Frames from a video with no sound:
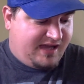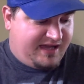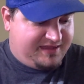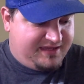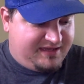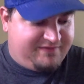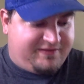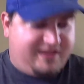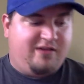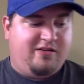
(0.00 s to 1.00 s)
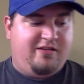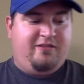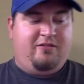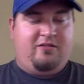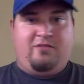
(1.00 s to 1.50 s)
I think if they are
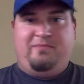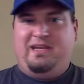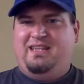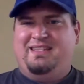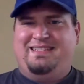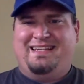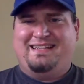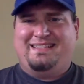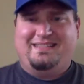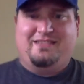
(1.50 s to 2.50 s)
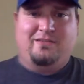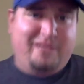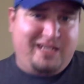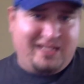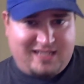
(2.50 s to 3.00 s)
beating the Texans or
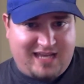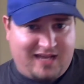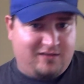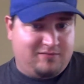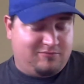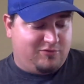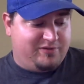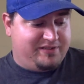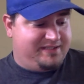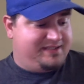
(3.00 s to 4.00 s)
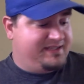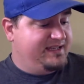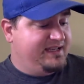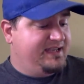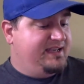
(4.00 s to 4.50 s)
beating the Cowboys,
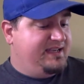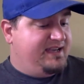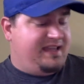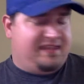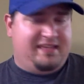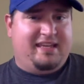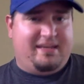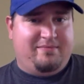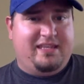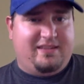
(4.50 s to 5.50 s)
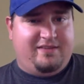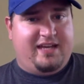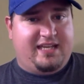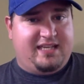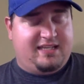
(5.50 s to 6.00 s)
I think they can beat the
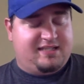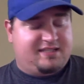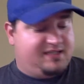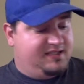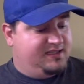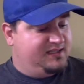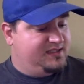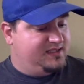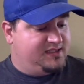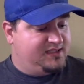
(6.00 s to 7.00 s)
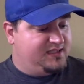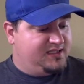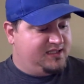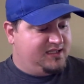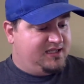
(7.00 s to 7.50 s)
Vikings.
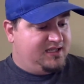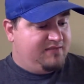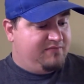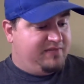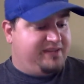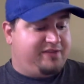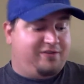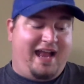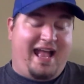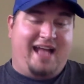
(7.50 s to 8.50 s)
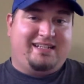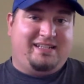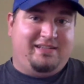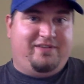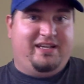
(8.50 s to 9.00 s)
But they're at
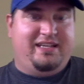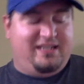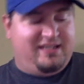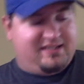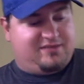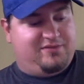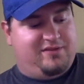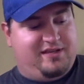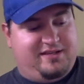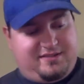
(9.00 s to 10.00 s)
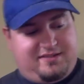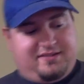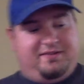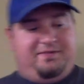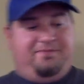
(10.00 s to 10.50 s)
the Vikings, so
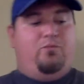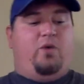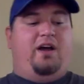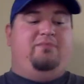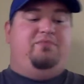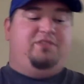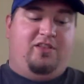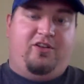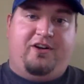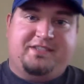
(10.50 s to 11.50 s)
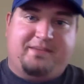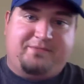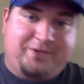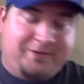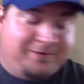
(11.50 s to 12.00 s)
thus why he put the loss, I'm
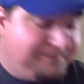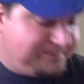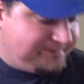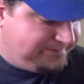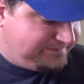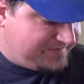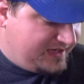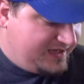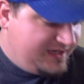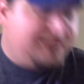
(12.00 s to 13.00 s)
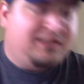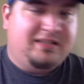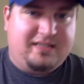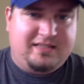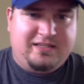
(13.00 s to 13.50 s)
sure. So
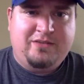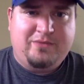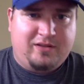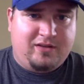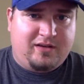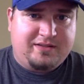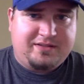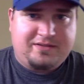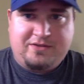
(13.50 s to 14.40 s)
let's continue with the loss.